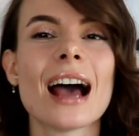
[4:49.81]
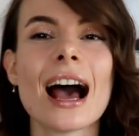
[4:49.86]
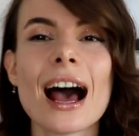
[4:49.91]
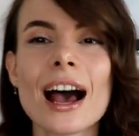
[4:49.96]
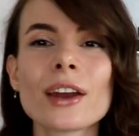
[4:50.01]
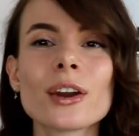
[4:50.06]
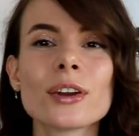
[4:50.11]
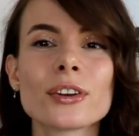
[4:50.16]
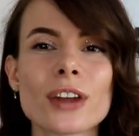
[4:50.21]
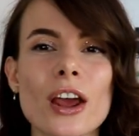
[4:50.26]

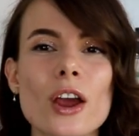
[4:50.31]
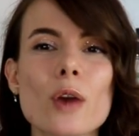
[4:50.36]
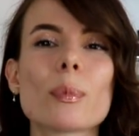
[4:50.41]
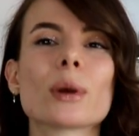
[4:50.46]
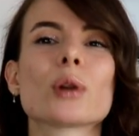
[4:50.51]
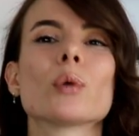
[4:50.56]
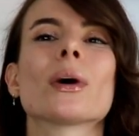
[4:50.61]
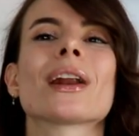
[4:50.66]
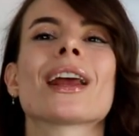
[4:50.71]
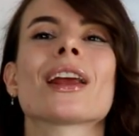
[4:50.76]
I don't know,
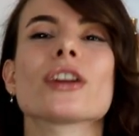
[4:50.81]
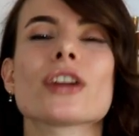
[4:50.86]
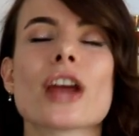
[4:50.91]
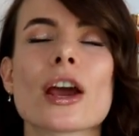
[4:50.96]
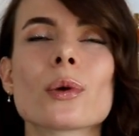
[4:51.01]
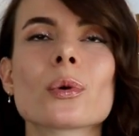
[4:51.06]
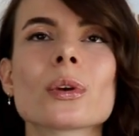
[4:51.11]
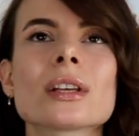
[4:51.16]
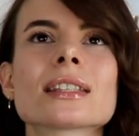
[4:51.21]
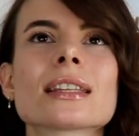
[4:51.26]
but what I know
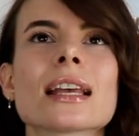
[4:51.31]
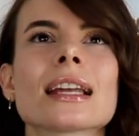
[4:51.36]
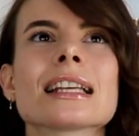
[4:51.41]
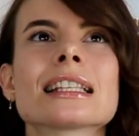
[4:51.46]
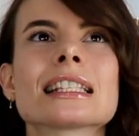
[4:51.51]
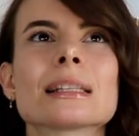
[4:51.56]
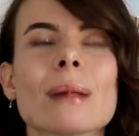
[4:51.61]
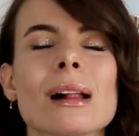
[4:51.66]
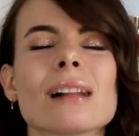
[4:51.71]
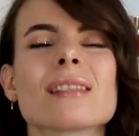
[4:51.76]
is that it
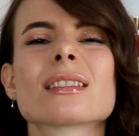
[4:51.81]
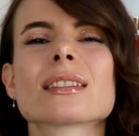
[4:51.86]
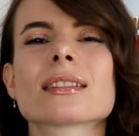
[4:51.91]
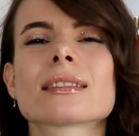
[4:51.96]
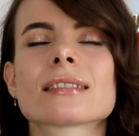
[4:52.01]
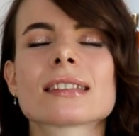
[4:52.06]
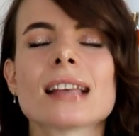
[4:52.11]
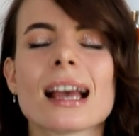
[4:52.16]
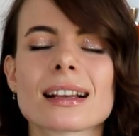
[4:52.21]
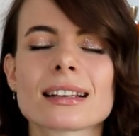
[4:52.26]
smells
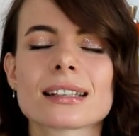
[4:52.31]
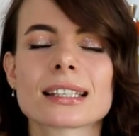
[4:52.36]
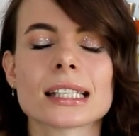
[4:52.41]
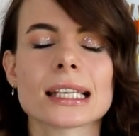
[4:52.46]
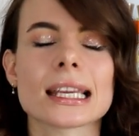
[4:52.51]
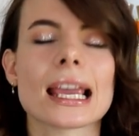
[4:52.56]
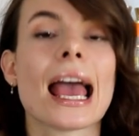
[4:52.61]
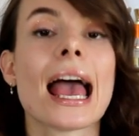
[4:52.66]
sexy.